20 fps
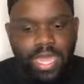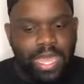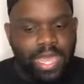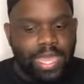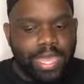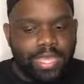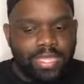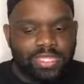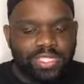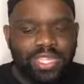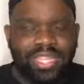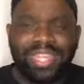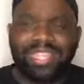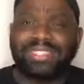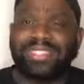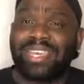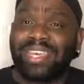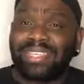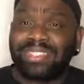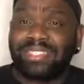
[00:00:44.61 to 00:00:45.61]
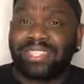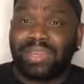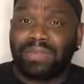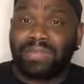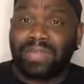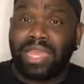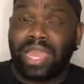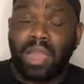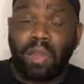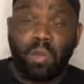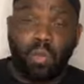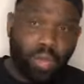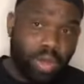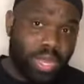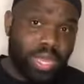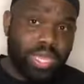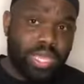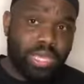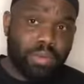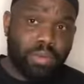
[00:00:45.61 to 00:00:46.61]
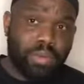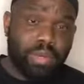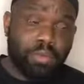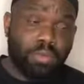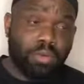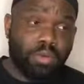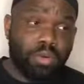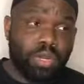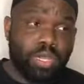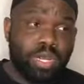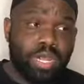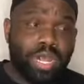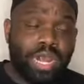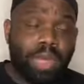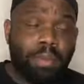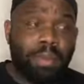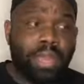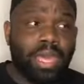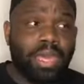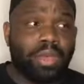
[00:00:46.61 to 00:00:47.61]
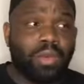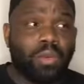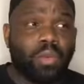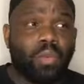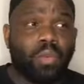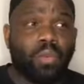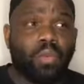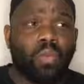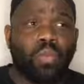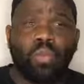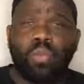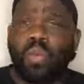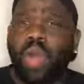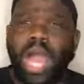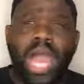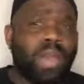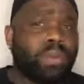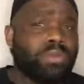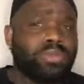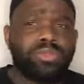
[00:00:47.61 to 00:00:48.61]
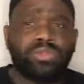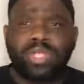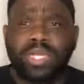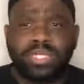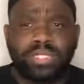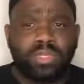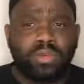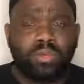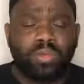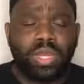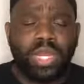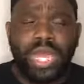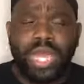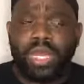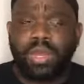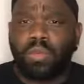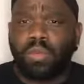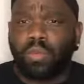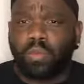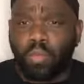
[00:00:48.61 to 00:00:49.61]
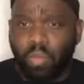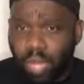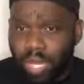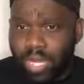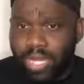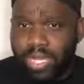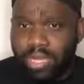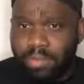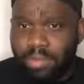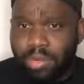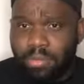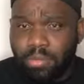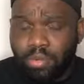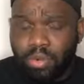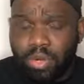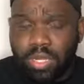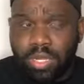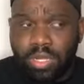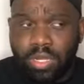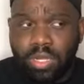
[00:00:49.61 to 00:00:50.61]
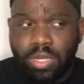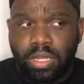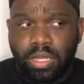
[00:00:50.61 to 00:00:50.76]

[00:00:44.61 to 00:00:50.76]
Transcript: And she had texted Stephanie at 1 a.m. in the morning. And I'm like, why would you text someone at 1 a.m. in the morning?